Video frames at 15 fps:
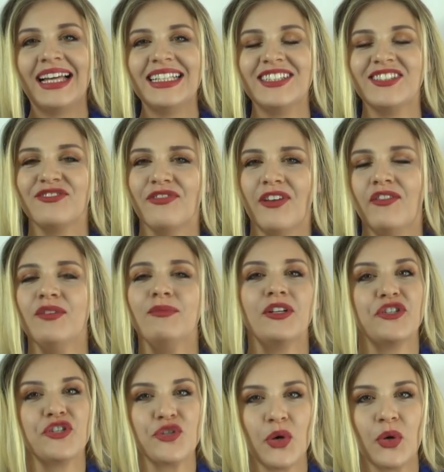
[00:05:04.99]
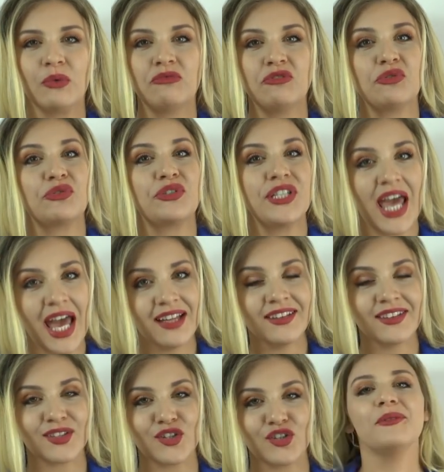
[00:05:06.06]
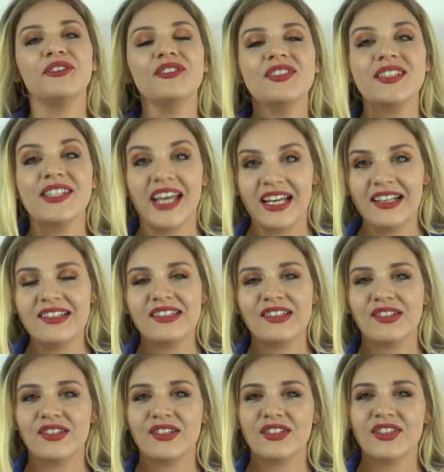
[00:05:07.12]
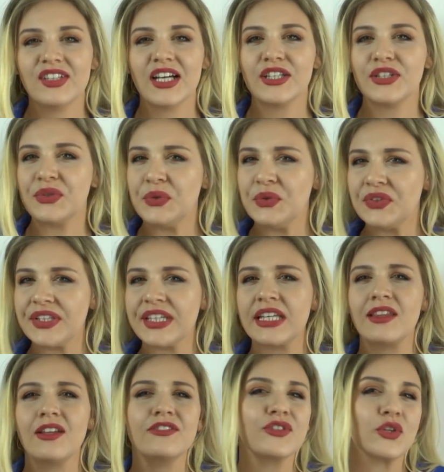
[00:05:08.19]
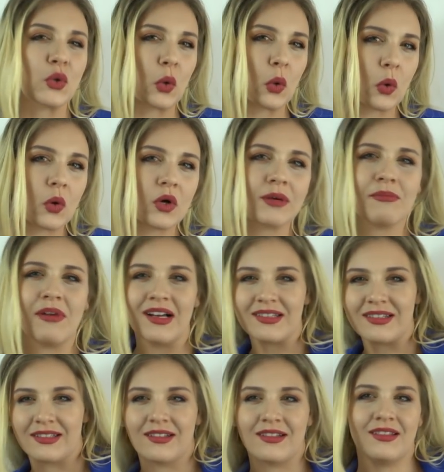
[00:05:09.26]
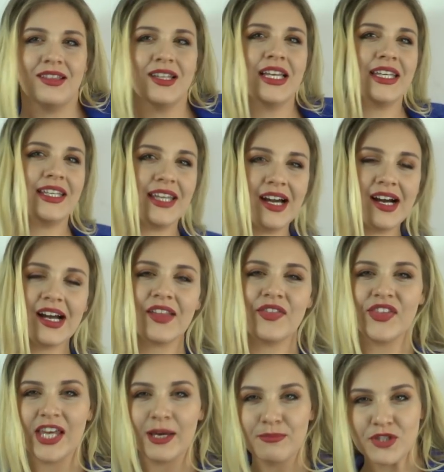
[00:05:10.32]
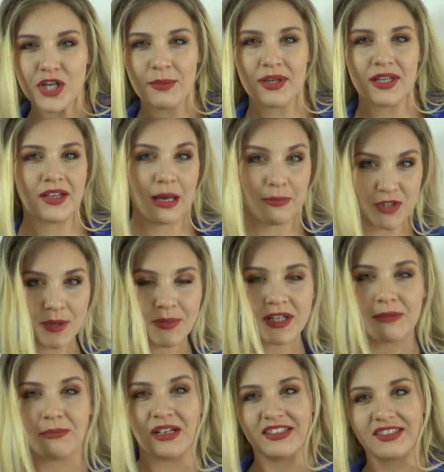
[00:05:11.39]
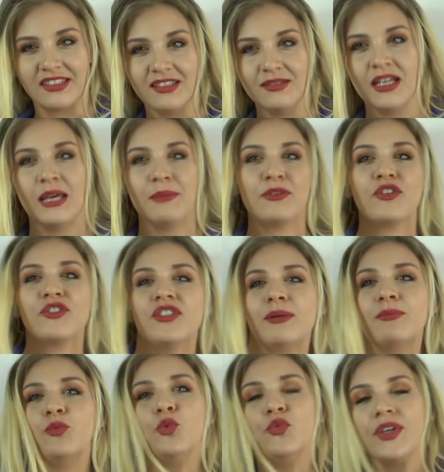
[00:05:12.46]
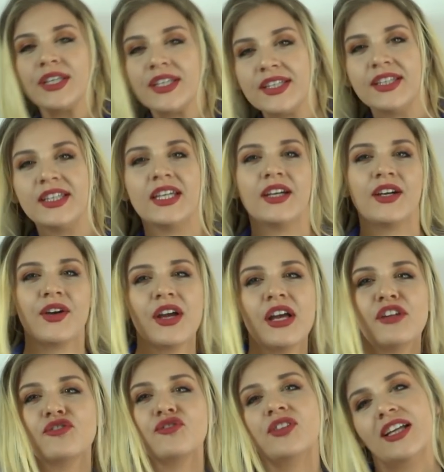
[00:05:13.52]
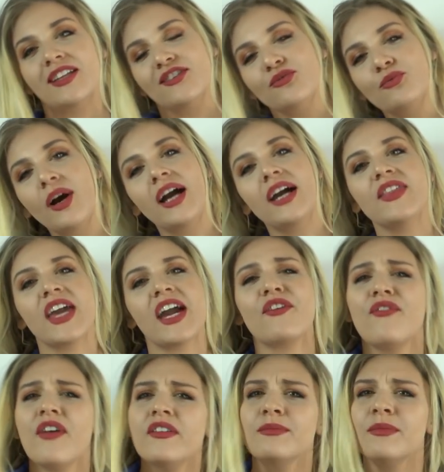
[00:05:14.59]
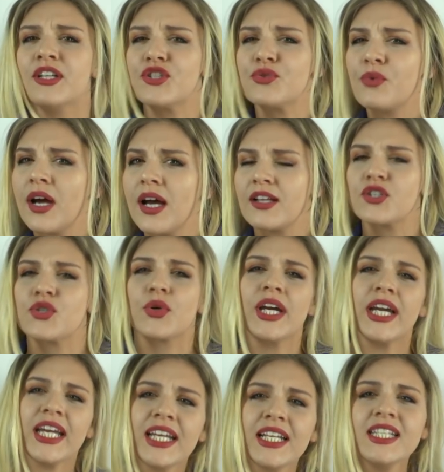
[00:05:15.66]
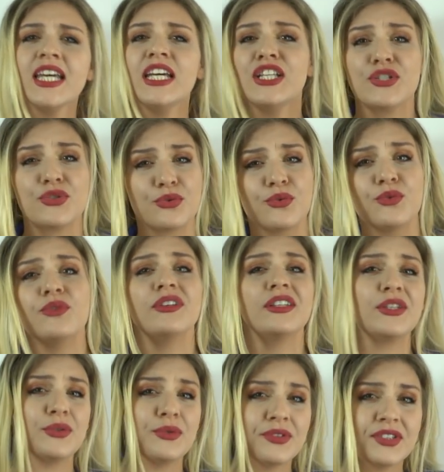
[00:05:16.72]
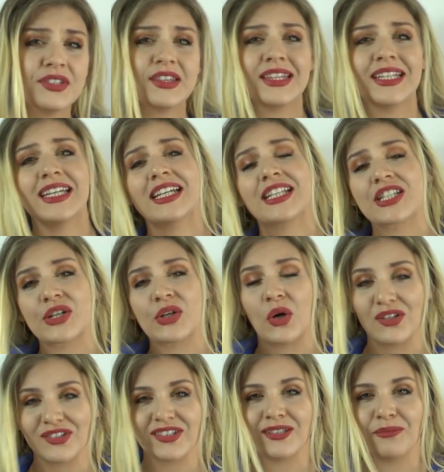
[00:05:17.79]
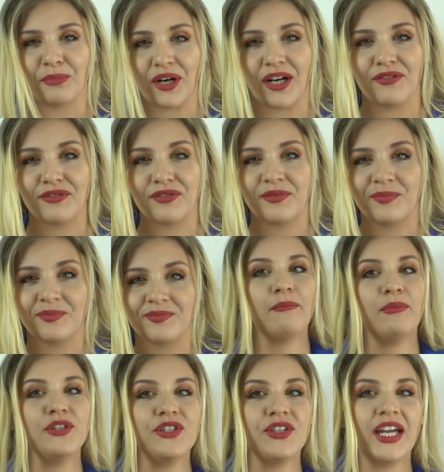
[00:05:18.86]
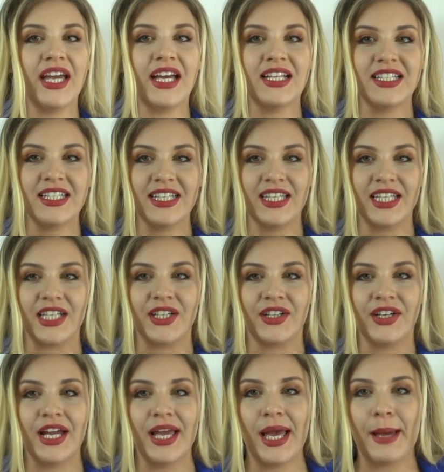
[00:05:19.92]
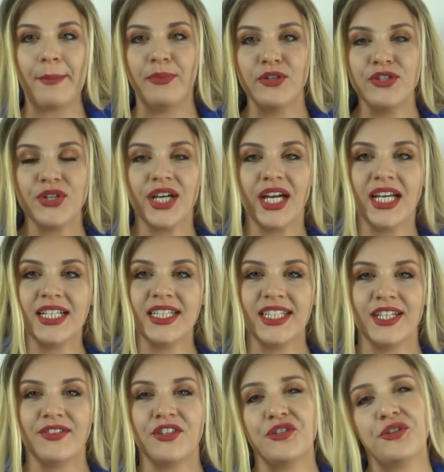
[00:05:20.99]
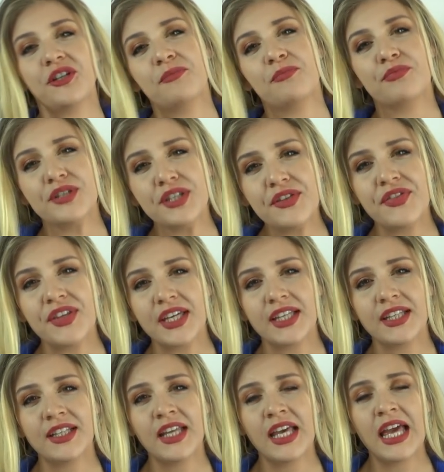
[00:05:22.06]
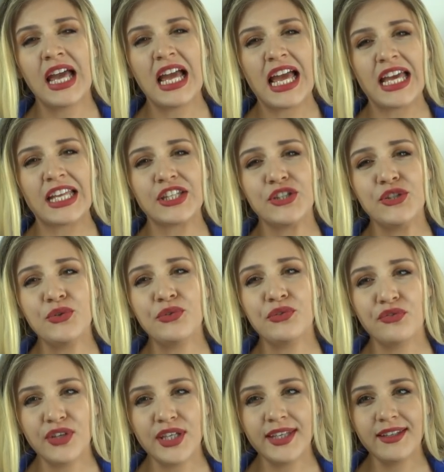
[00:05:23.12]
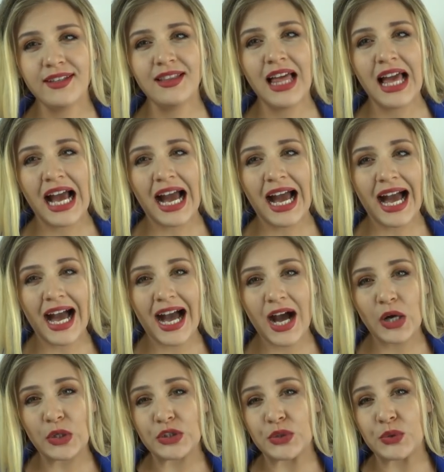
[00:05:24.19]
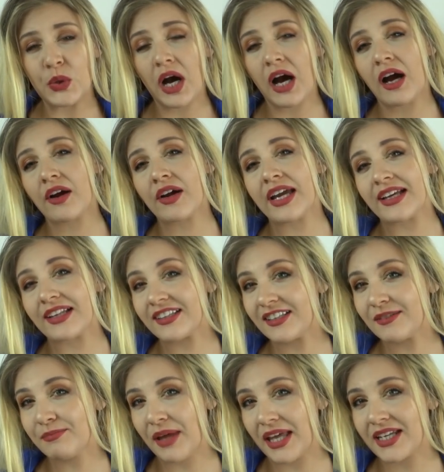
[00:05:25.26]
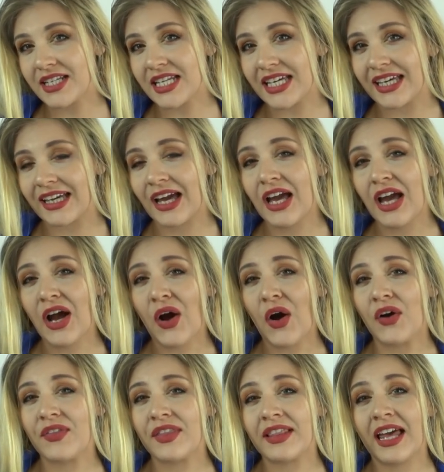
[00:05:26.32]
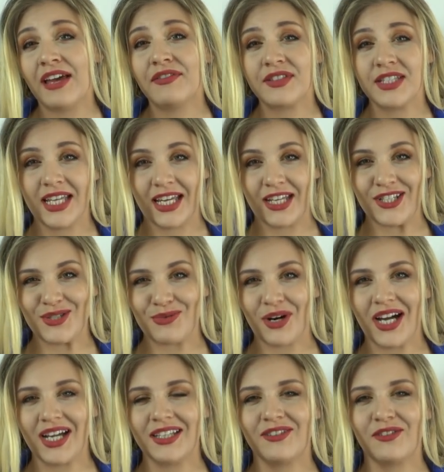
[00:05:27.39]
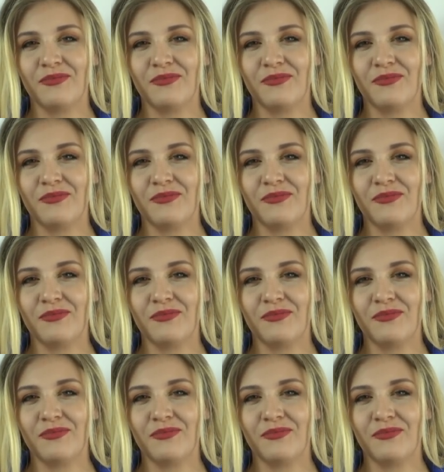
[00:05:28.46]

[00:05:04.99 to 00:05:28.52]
It's very much known to dancers because dancers are using a lot of the core muscle, yeah, and the abdominal muscle, because they're moving here. So that's why they are very much well trained to use the intercostal breath. Put your hand here and put your hand here, and you're gonna breathe in and you feel how you are expanding on left and right.